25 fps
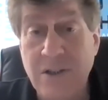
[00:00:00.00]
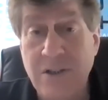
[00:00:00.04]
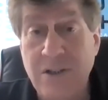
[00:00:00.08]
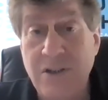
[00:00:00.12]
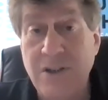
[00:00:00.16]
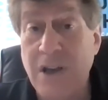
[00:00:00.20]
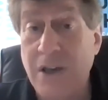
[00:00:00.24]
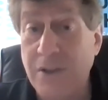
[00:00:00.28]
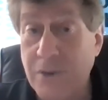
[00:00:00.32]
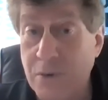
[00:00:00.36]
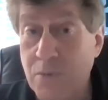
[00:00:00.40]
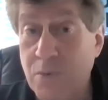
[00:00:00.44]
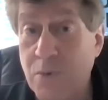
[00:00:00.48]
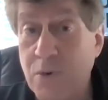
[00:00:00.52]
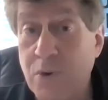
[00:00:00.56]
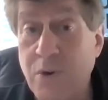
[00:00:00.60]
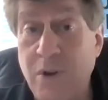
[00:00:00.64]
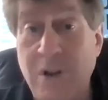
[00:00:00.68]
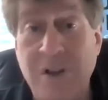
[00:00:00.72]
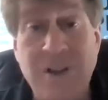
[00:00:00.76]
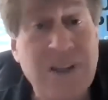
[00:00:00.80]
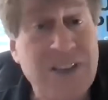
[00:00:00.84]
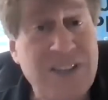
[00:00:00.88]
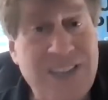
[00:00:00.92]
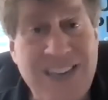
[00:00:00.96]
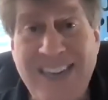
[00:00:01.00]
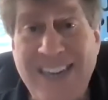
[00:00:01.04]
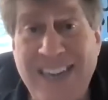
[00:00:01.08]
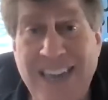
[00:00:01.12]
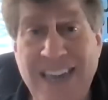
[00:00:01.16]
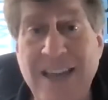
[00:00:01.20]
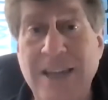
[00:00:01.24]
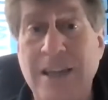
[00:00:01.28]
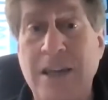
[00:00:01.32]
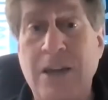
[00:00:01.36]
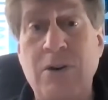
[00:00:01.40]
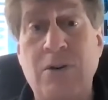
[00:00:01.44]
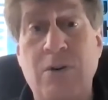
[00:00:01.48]
Another rule you
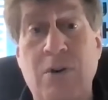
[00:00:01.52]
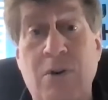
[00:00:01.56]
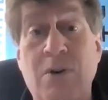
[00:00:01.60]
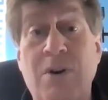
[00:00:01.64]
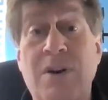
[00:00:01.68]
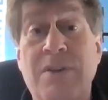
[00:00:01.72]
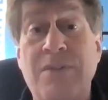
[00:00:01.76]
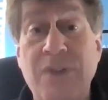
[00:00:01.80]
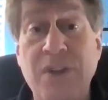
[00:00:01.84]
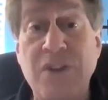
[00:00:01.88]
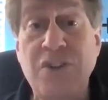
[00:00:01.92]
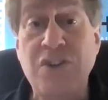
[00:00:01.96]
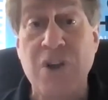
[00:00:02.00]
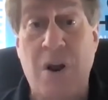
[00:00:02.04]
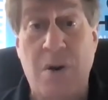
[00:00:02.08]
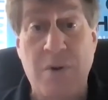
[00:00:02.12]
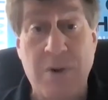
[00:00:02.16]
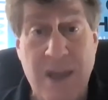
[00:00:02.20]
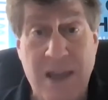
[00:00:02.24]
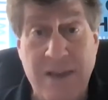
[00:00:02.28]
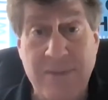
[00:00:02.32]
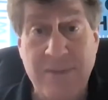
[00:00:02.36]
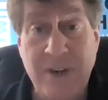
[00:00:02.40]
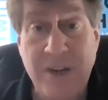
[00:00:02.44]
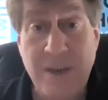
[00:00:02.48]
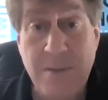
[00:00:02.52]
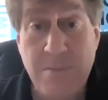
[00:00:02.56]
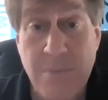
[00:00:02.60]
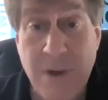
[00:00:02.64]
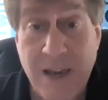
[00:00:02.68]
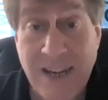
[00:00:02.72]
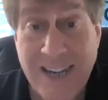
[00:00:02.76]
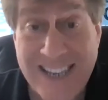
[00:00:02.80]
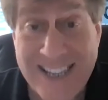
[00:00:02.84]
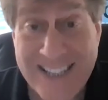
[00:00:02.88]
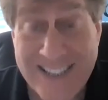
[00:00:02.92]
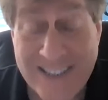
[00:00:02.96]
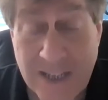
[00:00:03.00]
can't get hurt if you don't have any
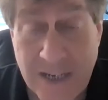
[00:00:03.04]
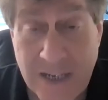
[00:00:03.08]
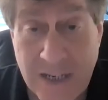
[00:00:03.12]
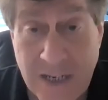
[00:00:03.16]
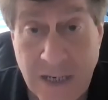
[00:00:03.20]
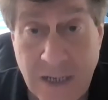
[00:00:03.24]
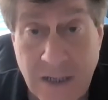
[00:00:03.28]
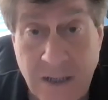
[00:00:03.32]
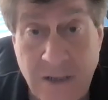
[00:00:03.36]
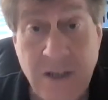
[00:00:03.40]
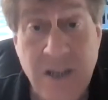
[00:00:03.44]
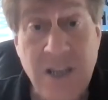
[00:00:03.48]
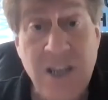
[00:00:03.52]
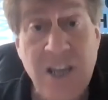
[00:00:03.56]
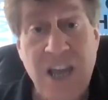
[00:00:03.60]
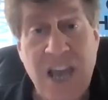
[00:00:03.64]
money in the deal.